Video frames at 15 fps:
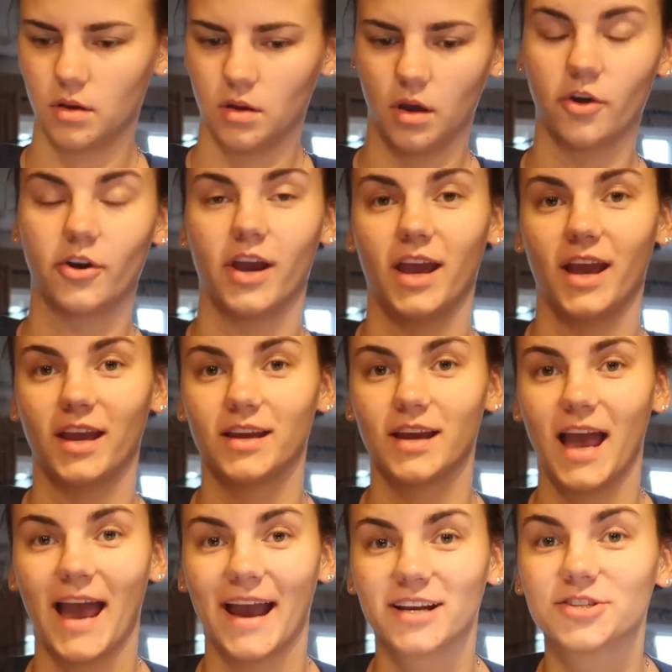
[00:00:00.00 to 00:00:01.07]
Okay,
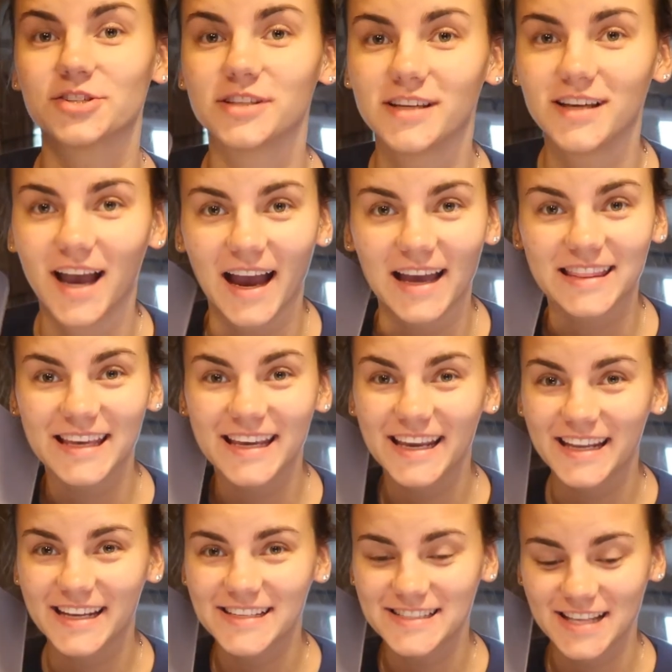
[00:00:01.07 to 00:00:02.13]
actually, I think
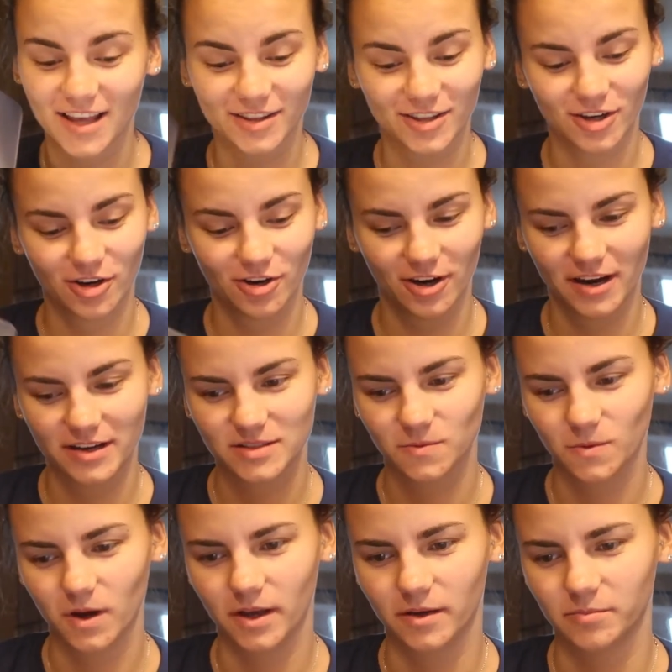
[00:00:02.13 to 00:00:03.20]
it is the correct
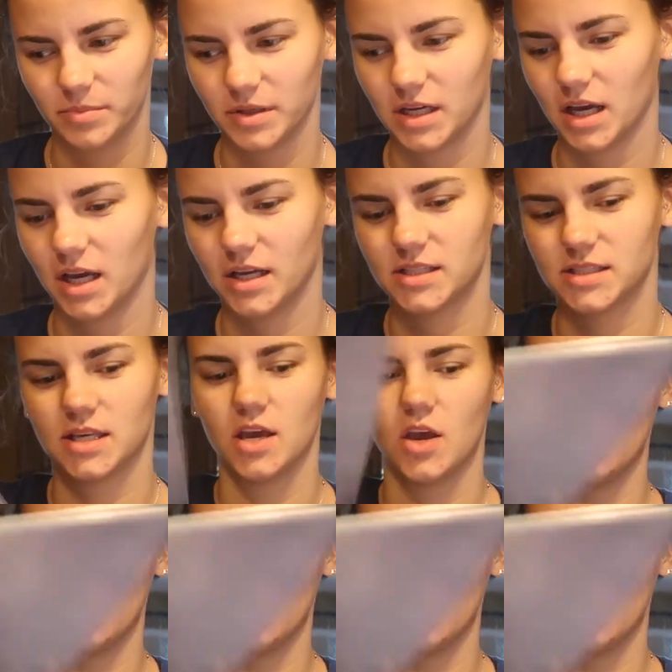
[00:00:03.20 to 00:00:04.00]
one because